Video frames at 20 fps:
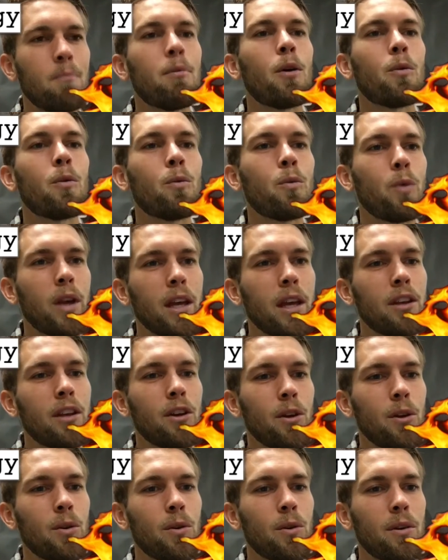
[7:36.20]
But we
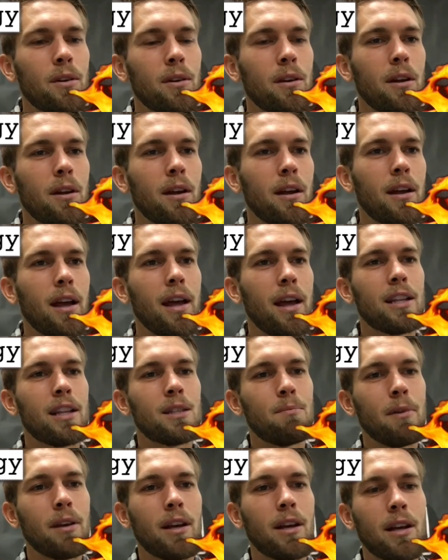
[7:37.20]
do, and
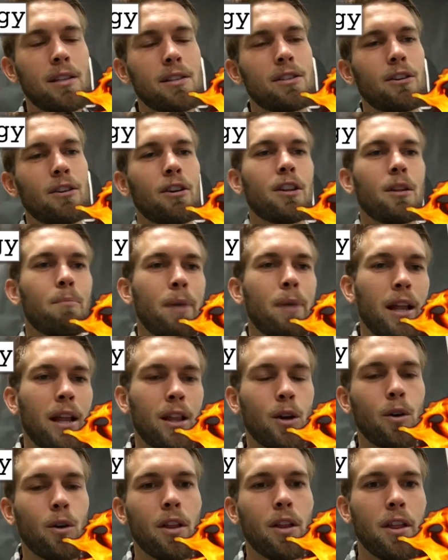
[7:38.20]
it's because during the
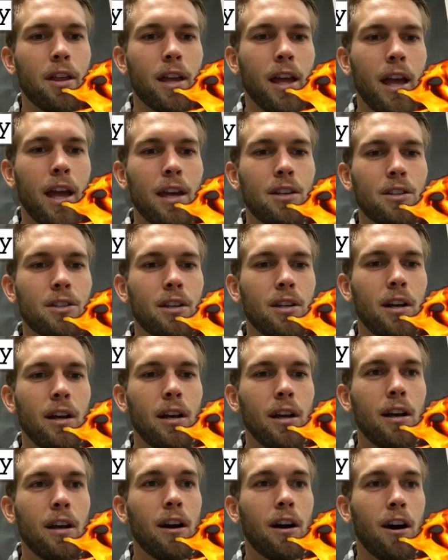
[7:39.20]
Paleolithic age,
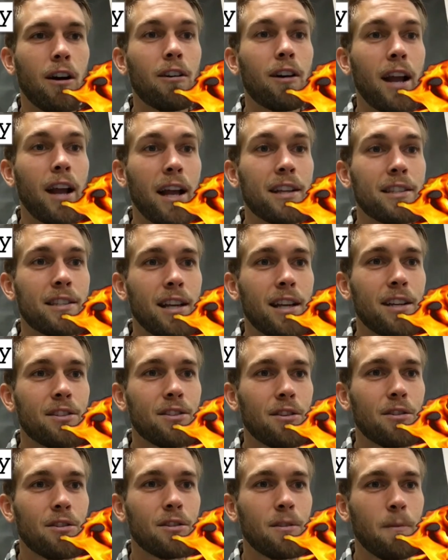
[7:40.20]
our
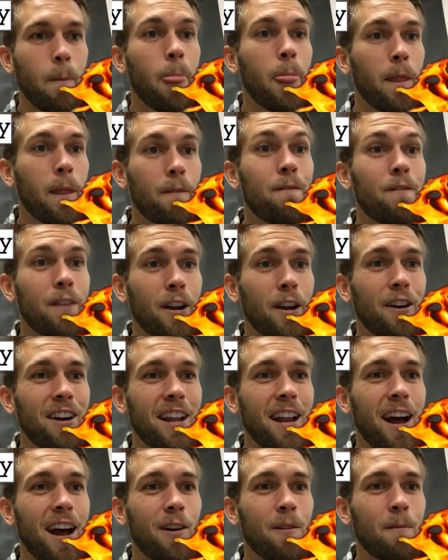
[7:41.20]
ancestors figured
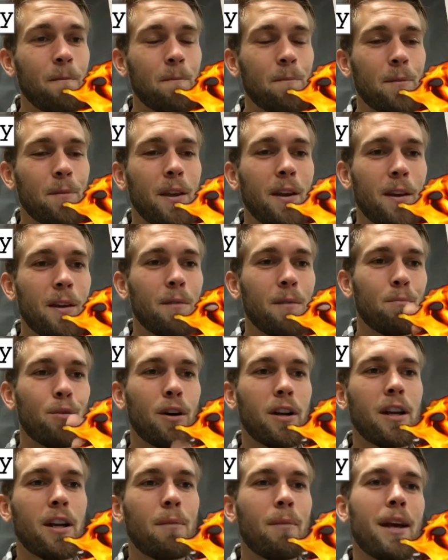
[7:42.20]
it out.
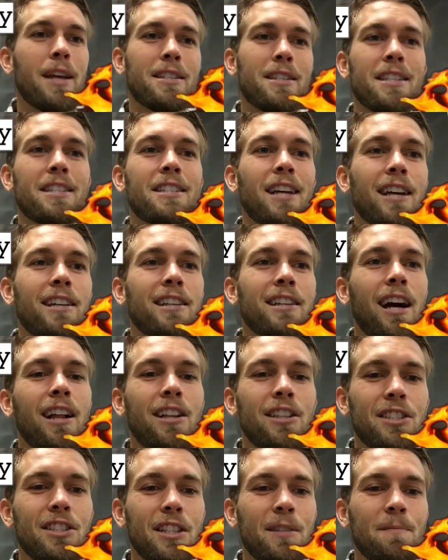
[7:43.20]
Pretty amazing
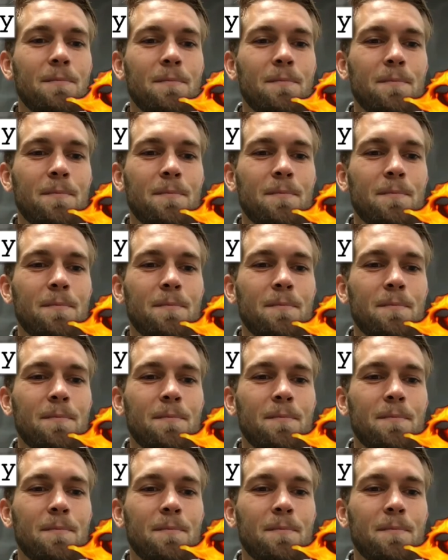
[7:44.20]
technology.